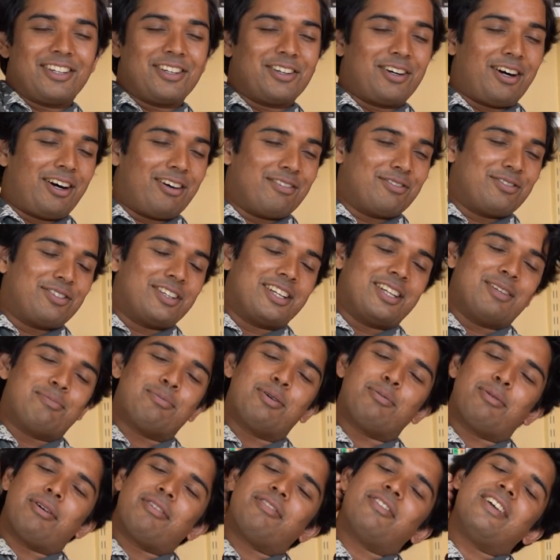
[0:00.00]
I've really
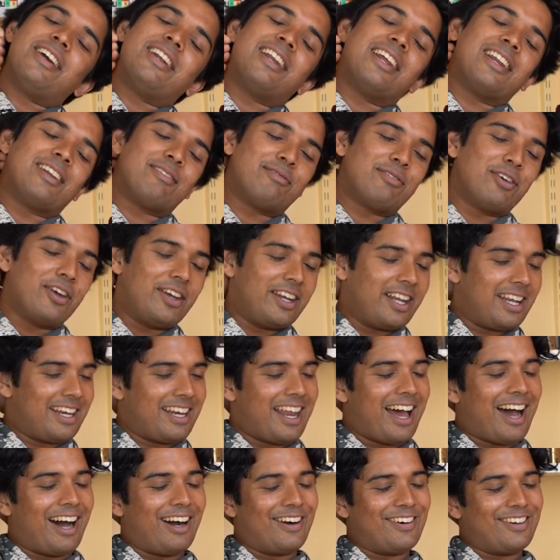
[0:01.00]
put my foot in it
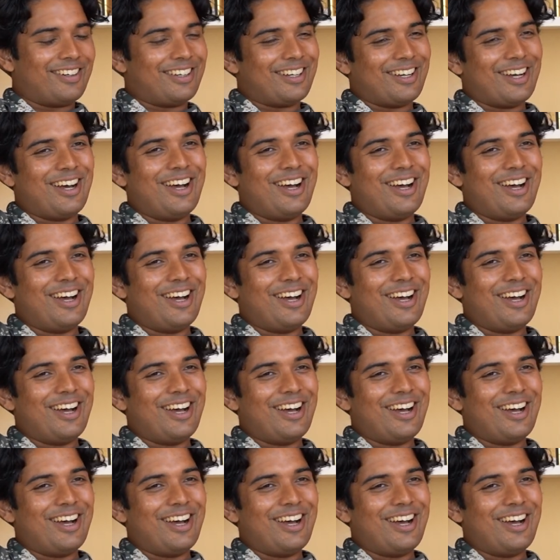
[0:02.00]
now.